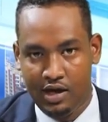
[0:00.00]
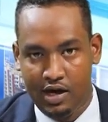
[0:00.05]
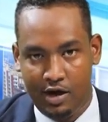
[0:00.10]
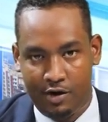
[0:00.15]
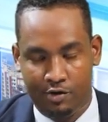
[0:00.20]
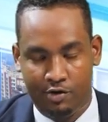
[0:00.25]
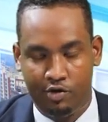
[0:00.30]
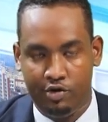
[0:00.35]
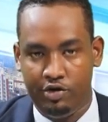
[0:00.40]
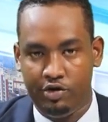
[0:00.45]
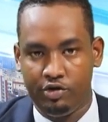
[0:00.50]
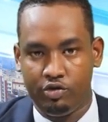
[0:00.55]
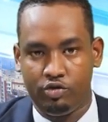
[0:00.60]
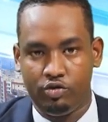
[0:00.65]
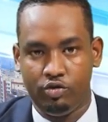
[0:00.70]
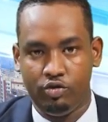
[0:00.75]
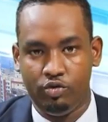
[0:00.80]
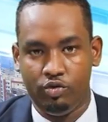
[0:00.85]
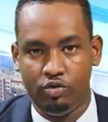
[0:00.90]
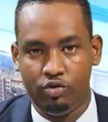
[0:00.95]
According
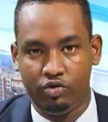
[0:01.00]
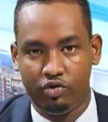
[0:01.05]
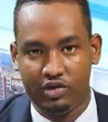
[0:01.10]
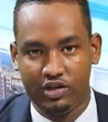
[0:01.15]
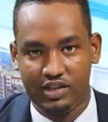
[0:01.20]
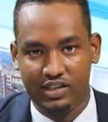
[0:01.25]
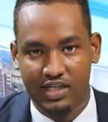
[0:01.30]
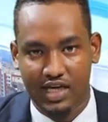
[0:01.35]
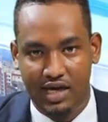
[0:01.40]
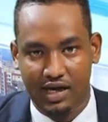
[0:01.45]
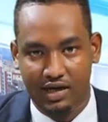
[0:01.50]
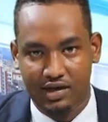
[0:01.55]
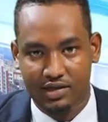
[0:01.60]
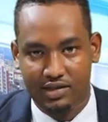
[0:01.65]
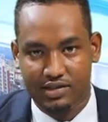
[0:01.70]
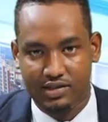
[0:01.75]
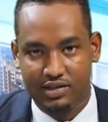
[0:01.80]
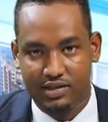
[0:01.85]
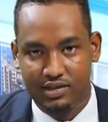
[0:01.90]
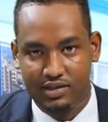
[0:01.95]
to
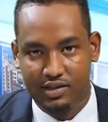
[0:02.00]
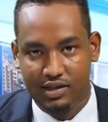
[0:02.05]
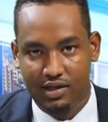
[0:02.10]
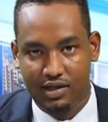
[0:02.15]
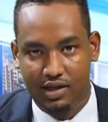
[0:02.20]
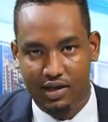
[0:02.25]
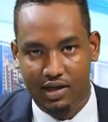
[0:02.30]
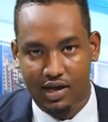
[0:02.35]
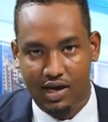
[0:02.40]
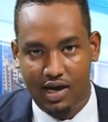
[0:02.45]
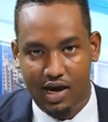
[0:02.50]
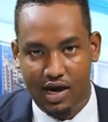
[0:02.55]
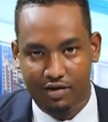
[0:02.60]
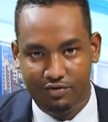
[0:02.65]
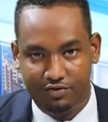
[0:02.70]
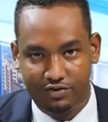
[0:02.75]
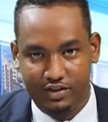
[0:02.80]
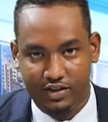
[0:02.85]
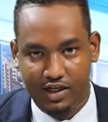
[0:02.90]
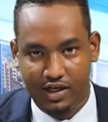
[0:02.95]
results,
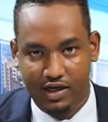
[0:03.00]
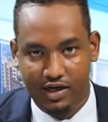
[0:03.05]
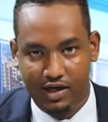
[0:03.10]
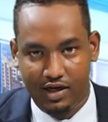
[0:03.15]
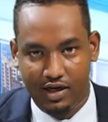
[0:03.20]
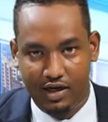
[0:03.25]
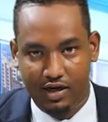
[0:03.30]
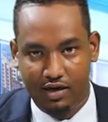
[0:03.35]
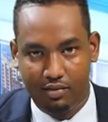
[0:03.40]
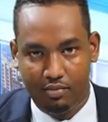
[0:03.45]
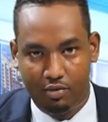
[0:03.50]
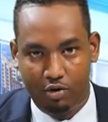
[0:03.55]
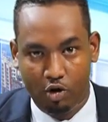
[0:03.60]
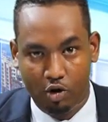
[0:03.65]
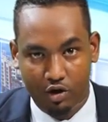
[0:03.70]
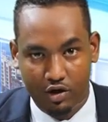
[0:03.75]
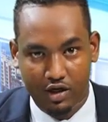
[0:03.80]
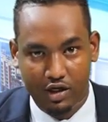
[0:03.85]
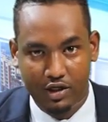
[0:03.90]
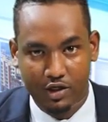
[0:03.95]
after
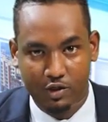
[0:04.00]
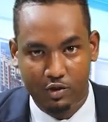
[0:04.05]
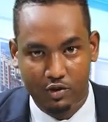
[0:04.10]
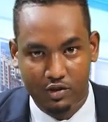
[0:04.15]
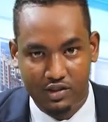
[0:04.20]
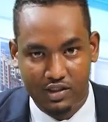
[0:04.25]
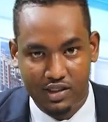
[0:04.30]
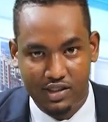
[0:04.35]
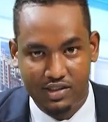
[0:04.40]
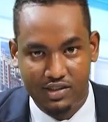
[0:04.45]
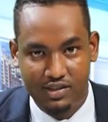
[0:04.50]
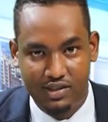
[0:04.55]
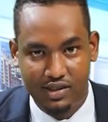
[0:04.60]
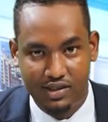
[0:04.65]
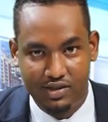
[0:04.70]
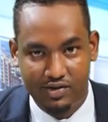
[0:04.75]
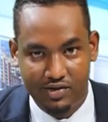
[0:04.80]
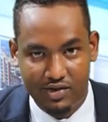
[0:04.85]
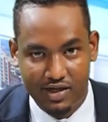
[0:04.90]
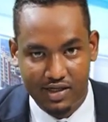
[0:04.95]
hotly
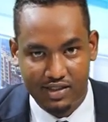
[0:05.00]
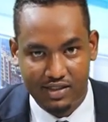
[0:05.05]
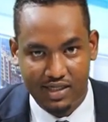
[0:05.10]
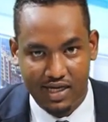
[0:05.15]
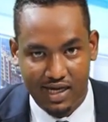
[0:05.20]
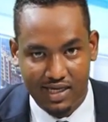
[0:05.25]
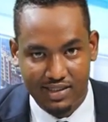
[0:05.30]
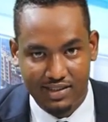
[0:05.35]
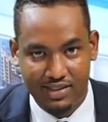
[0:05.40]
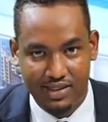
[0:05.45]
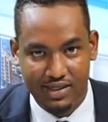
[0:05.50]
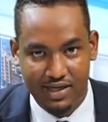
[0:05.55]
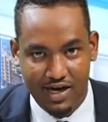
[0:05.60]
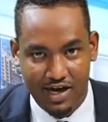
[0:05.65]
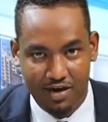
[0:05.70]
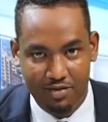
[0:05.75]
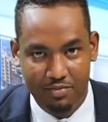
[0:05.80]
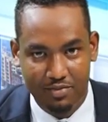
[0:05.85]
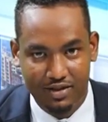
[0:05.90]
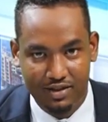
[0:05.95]
contested race, Hassan
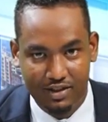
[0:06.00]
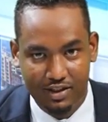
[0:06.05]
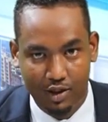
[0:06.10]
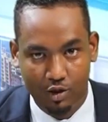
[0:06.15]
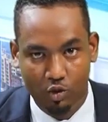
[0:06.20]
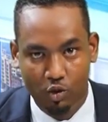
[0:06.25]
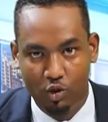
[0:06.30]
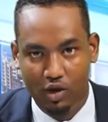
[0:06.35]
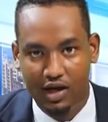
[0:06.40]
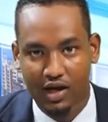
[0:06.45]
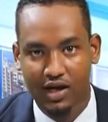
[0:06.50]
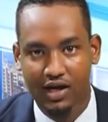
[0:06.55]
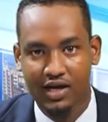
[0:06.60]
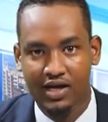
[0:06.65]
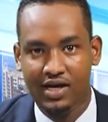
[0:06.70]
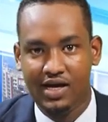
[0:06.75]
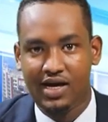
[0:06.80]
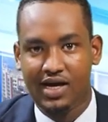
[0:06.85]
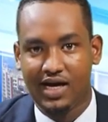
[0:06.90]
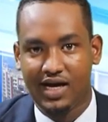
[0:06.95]
Ahmed Jakula
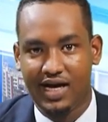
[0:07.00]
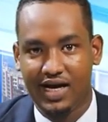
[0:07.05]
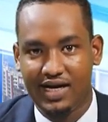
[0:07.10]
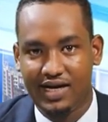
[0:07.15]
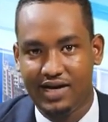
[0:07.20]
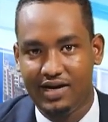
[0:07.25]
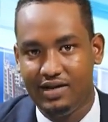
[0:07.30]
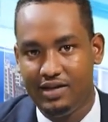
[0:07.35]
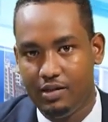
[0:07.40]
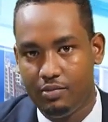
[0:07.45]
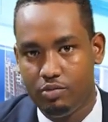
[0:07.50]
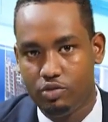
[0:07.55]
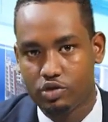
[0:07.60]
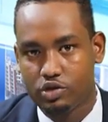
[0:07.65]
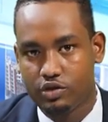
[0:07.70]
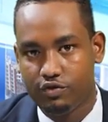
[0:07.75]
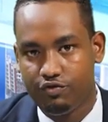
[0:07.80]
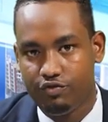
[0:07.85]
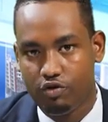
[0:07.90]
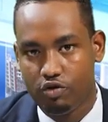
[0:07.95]
garnered the
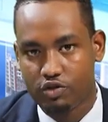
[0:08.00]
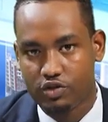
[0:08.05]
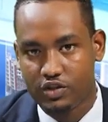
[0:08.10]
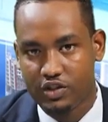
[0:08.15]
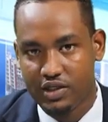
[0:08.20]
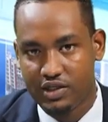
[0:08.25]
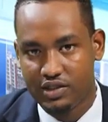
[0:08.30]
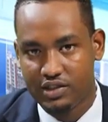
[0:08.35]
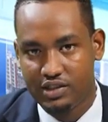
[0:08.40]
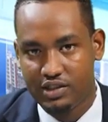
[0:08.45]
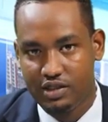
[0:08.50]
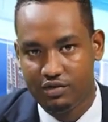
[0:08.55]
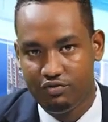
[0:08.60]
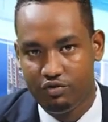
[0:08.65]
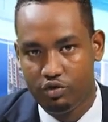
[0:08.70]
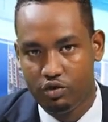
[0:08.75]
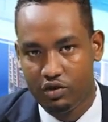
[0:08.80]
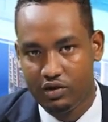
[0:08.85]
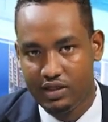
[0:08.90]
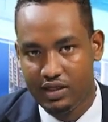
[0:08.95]
most votes. He
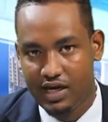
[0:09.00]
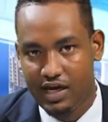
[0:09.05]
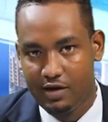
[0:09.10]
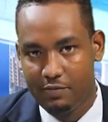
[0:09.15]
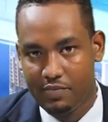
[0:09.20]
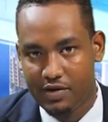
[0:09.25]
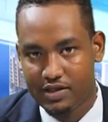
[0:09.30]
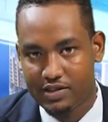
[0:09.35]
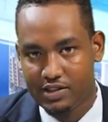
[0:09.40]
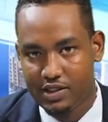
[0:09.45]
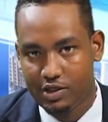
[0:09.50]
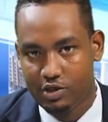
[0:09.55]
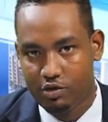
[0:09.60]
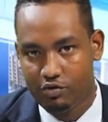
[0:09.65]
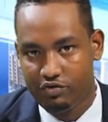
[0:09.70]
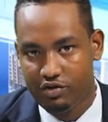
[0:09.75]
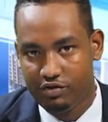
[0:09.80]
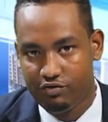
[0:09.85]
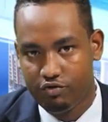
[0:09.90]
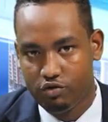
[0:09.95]
received 29%
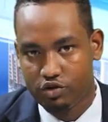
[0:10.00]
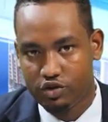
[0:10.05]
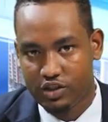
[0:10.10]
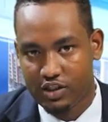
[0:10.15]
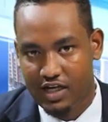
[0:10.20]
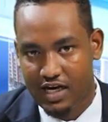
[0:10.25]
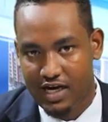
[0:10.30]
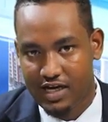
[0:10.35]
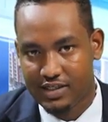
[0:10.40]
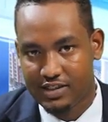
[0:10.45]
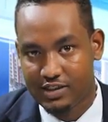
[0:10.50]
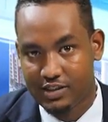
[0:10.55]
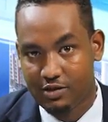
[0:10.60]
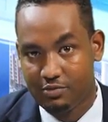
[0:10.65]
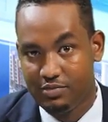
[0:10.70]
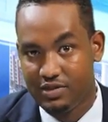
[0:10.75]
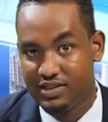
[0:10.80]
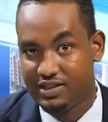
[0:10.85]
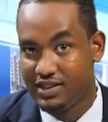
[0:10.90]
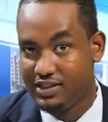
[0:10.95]
of the votes cast.
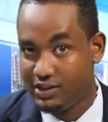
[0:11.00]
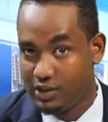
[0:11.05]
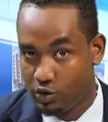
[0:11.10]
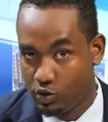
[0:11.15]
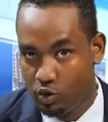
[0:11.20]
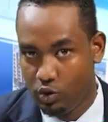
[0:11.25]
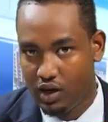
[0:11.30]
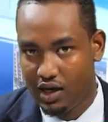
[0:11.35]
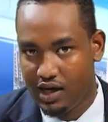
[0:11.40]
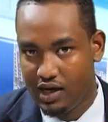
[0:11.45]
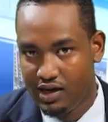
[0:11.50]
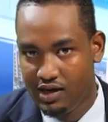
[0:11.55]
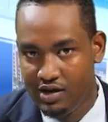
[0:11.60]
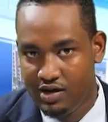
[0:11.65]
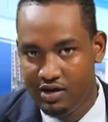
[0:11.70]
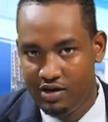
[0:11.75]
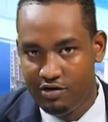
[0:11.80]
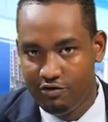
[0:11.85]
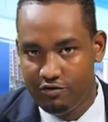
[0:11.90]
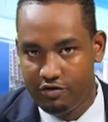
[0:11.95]
Mr. Jakula
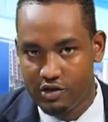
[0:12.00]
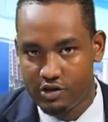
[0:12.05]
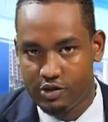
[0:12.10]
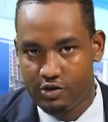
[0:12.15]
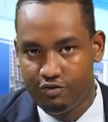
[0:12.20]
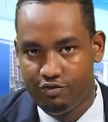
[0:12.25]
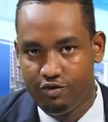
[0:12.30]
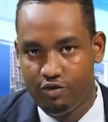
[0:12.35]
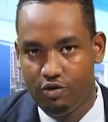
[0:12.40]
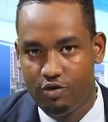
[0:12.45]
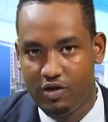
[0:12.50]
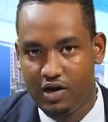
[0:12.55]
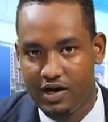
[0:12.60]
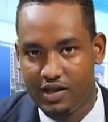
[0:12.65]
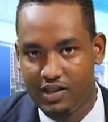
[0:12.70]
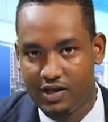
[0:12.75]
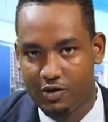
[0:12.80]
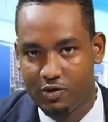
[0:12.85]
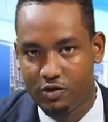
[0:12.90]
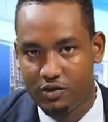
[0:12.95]
faced four
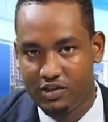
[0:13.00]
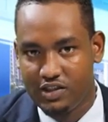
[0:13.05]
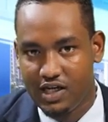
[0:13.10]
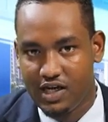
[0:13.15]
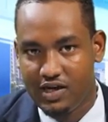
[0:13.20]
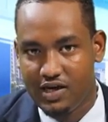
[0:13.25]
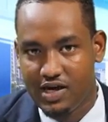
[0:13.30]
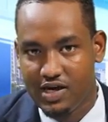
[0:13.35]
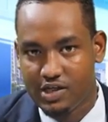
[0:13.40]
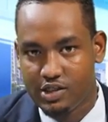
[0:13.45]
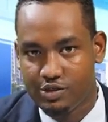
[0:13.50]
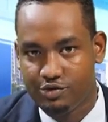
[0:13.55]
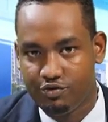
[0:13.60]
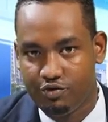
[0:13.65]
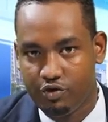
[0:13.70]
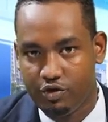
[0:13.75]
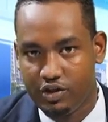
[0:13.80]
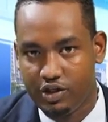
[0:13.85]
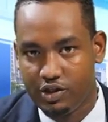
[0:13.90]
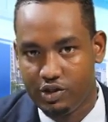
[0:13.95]
other contenders
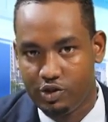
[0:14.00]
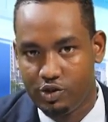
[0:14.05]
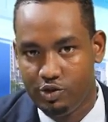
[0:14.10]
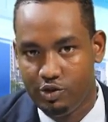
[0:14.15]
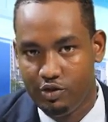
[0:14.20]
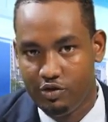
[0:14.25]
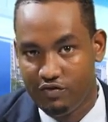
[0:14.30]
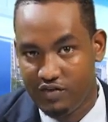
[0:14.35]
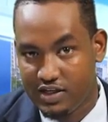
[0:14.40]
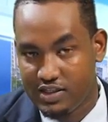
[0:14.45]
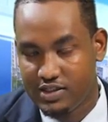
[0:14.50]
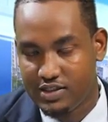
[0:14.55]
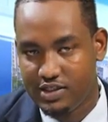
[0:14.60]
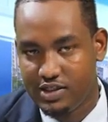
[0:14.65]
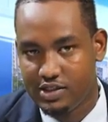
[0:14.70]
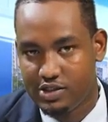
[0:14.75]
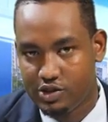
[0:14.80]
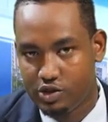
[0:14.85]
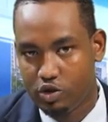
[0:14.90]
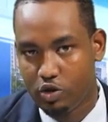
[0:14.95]
for the
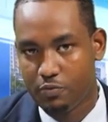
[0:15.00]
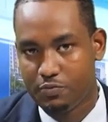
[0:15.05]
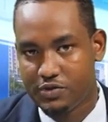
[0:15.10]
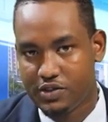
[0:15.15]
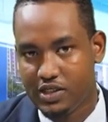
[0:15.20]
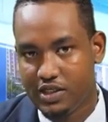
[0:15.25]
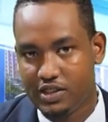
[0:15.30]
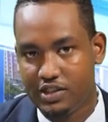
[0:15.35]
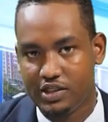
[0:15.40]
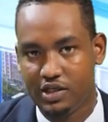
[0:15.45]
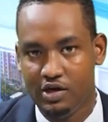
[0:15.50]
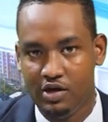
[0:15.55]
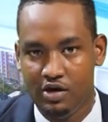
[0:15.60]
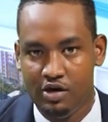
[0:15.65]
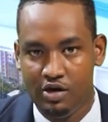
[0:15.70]
university's top seat.